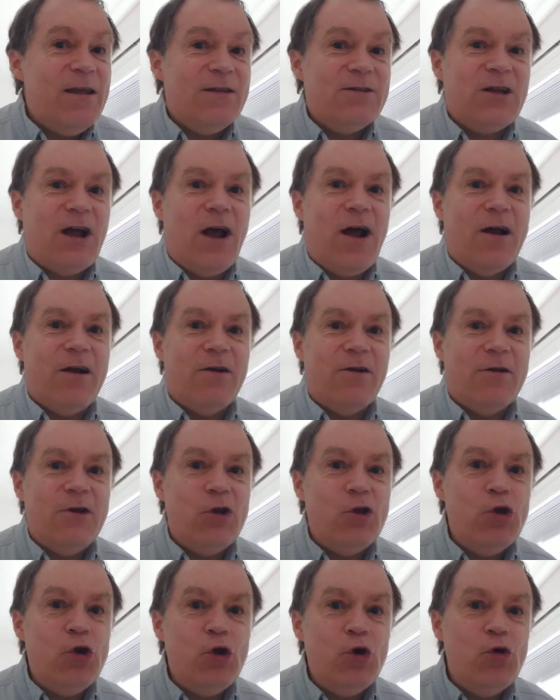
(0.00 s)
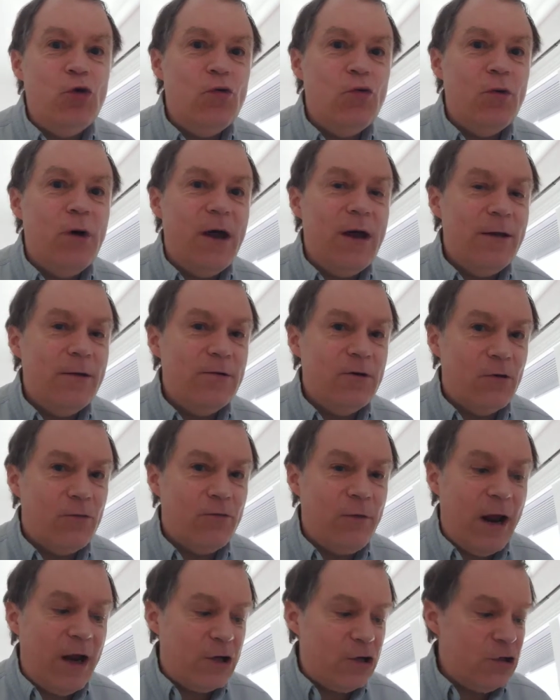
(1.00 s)
entirely new
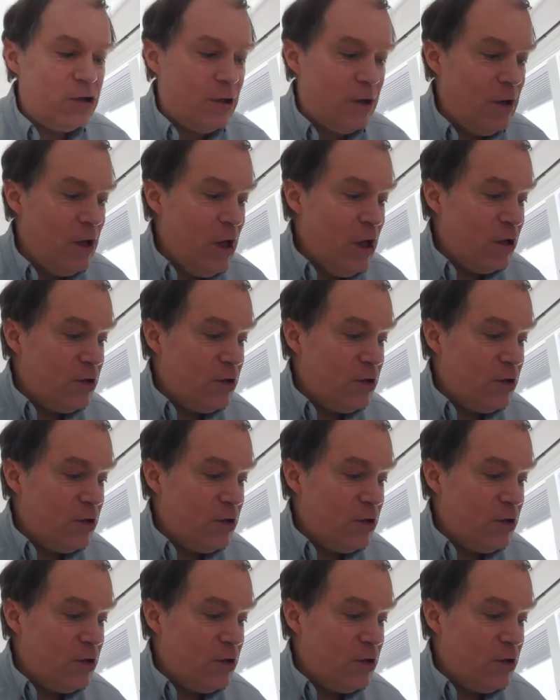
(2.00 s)
direction.